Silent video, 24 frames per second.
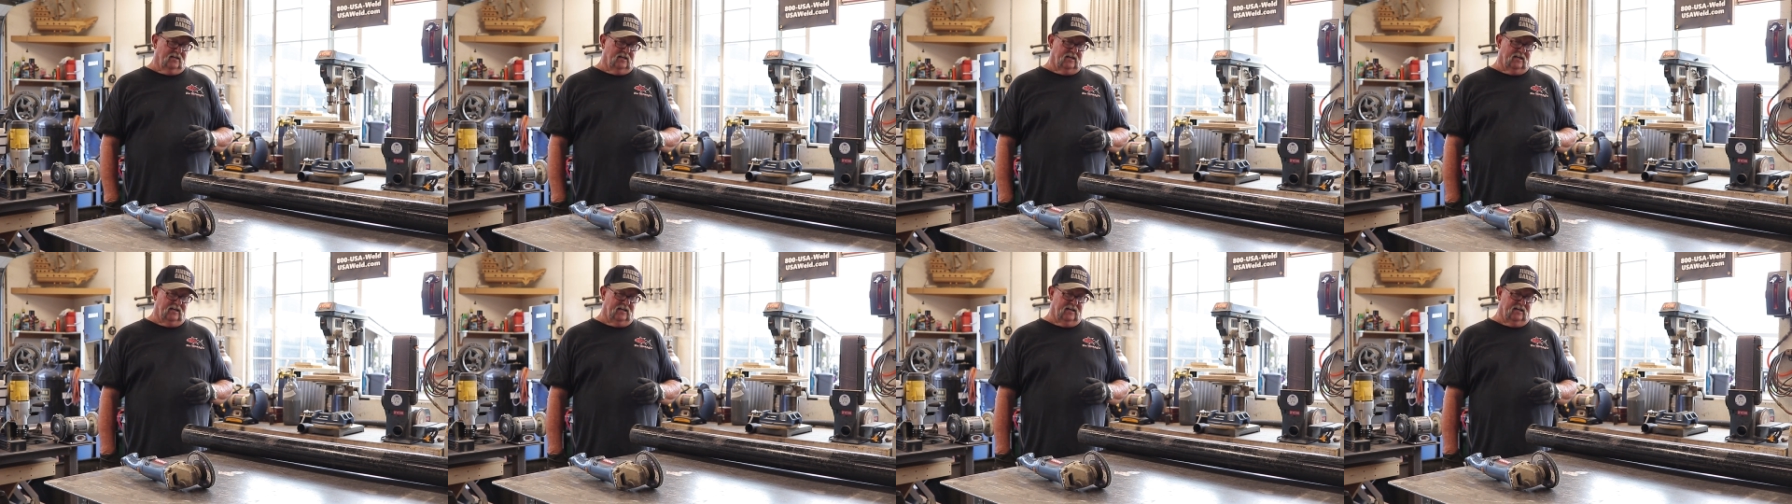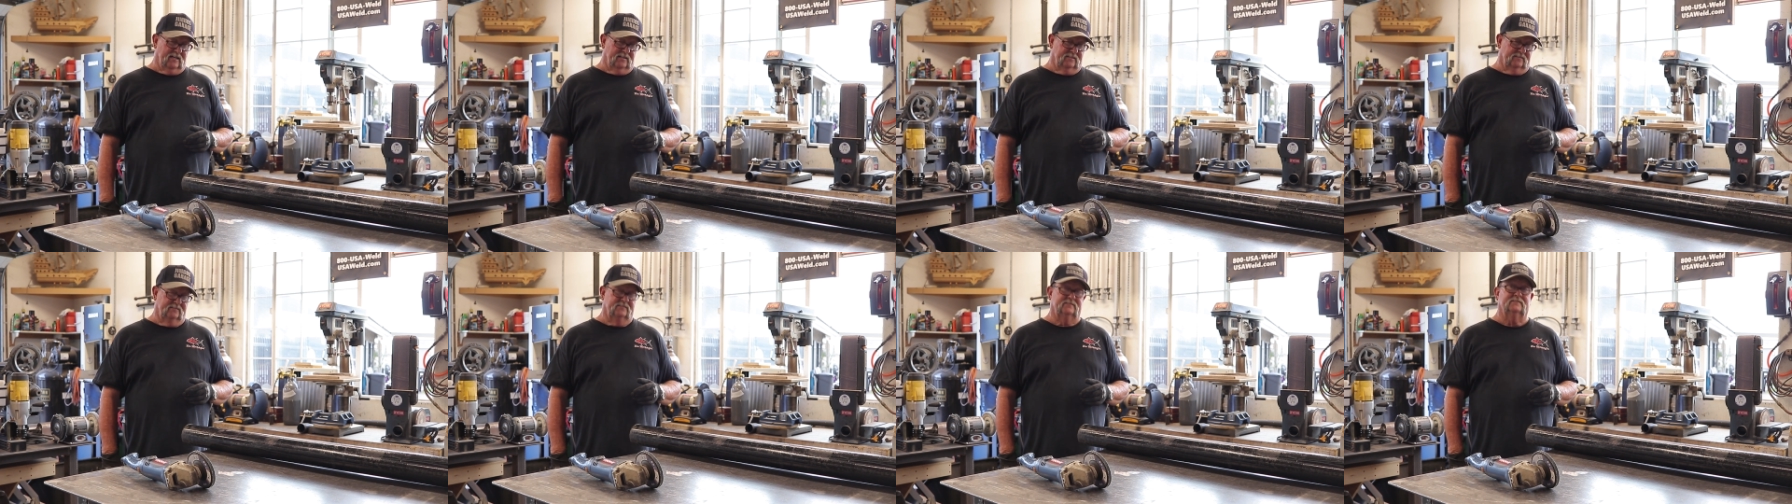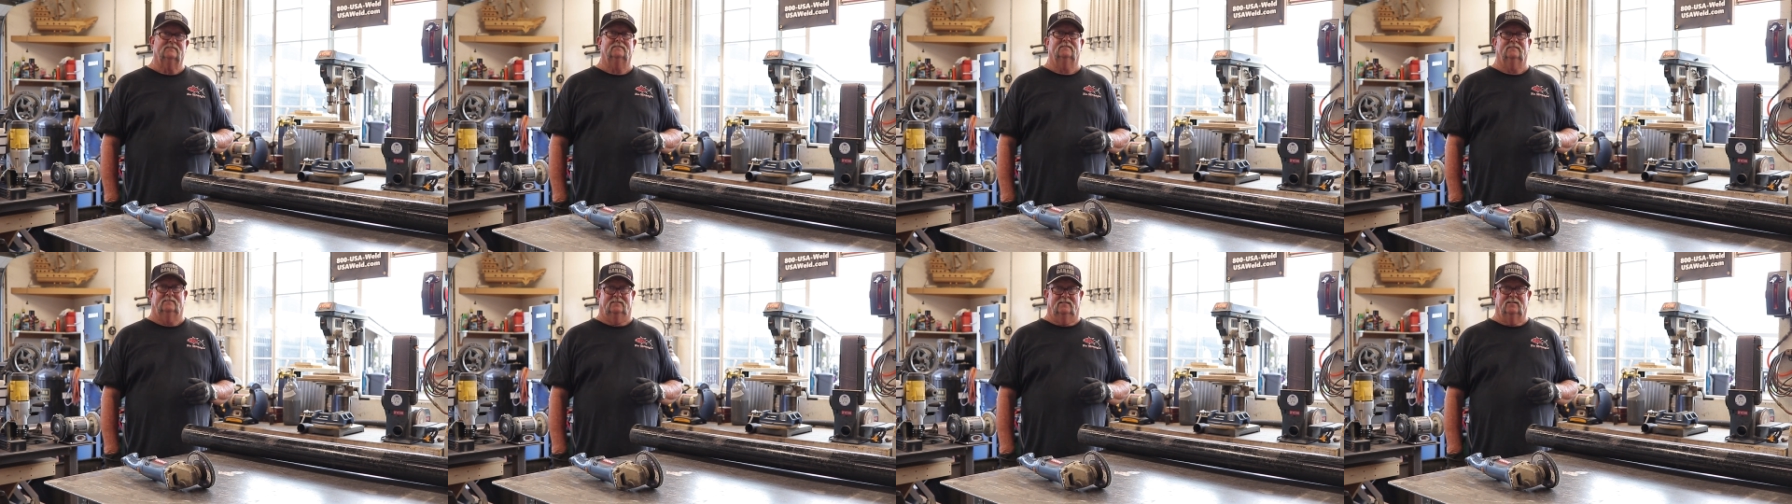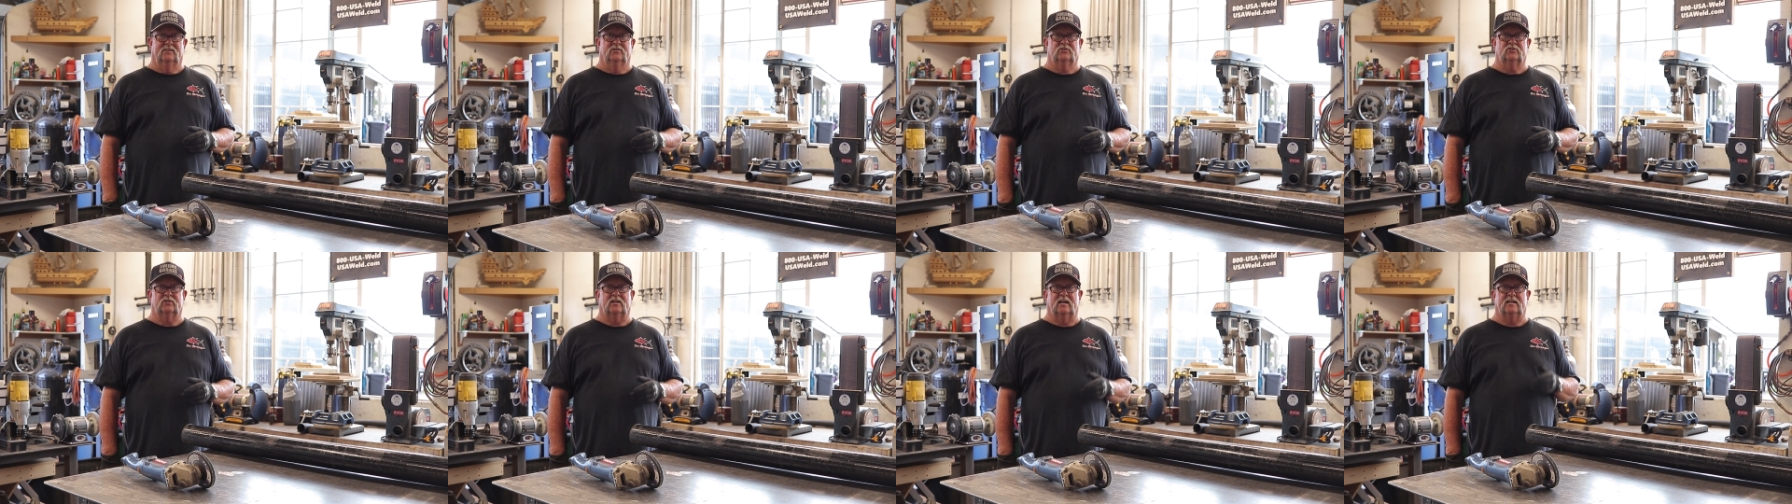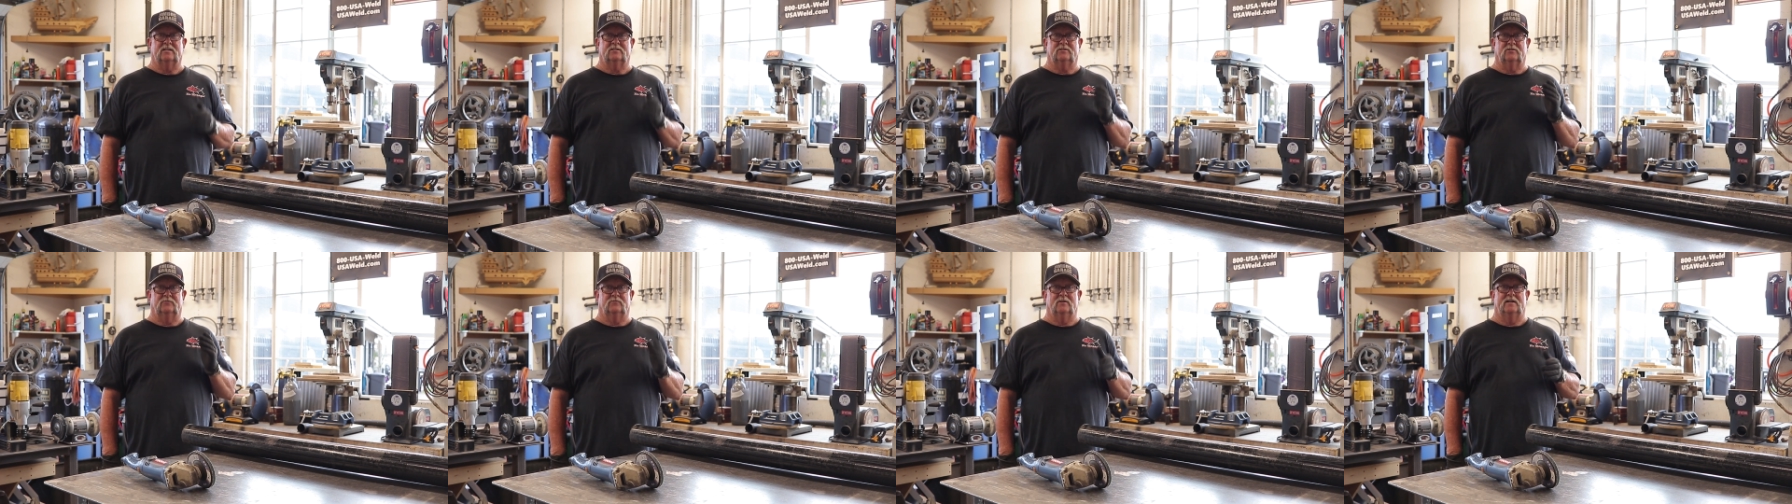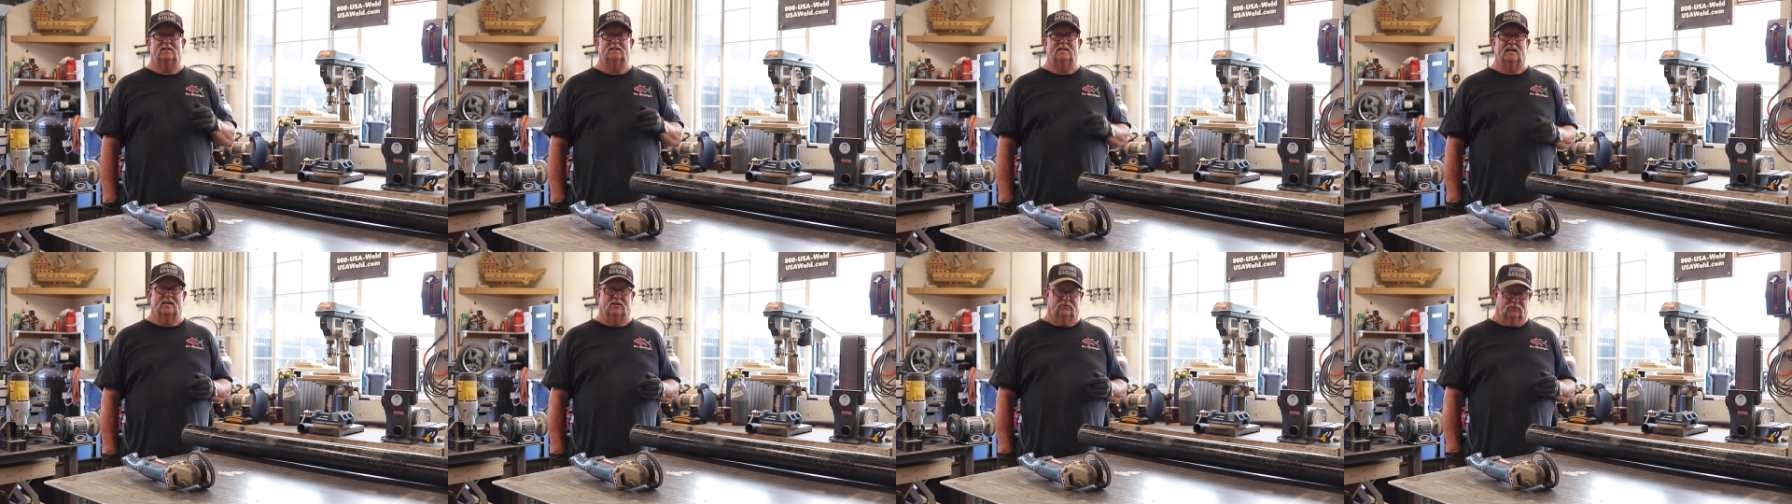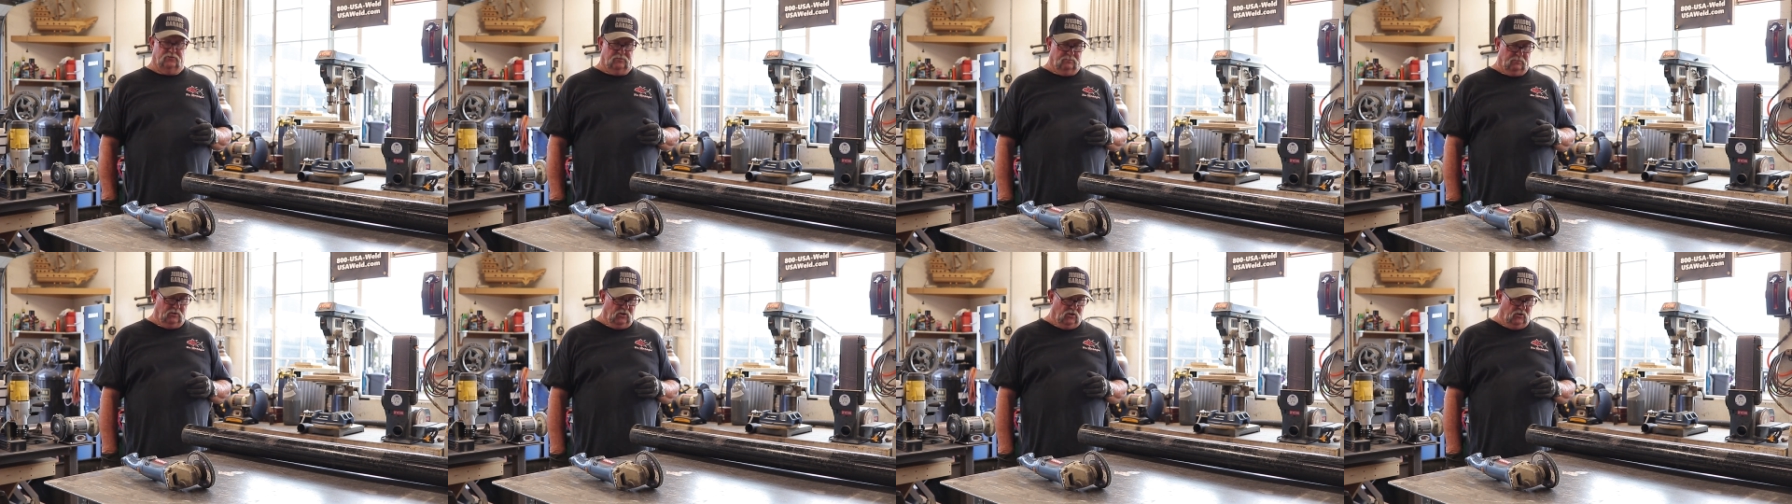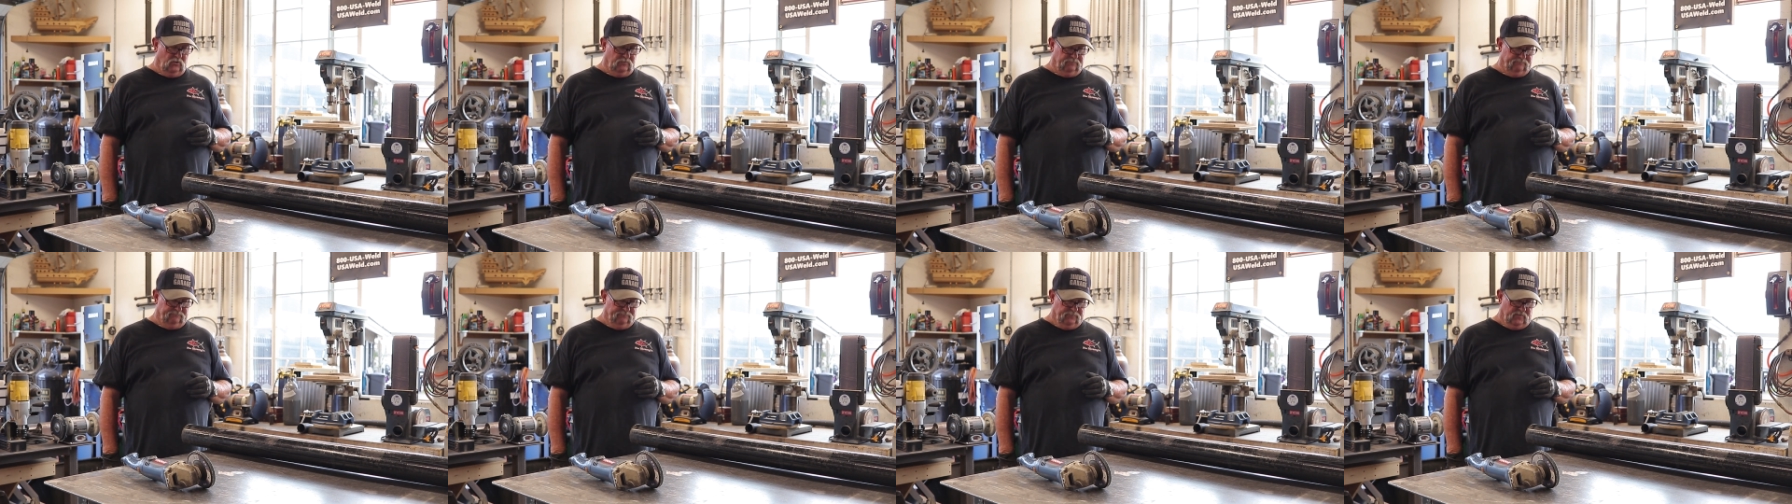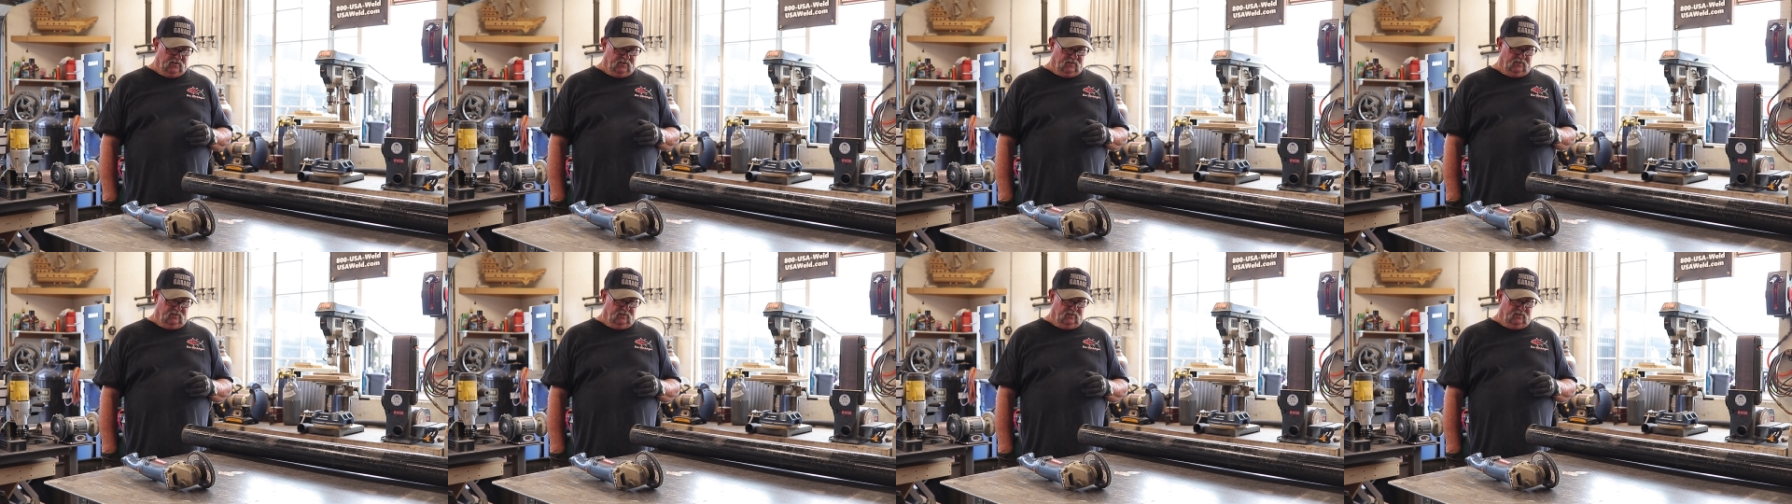uh, sliced it right down to the bone.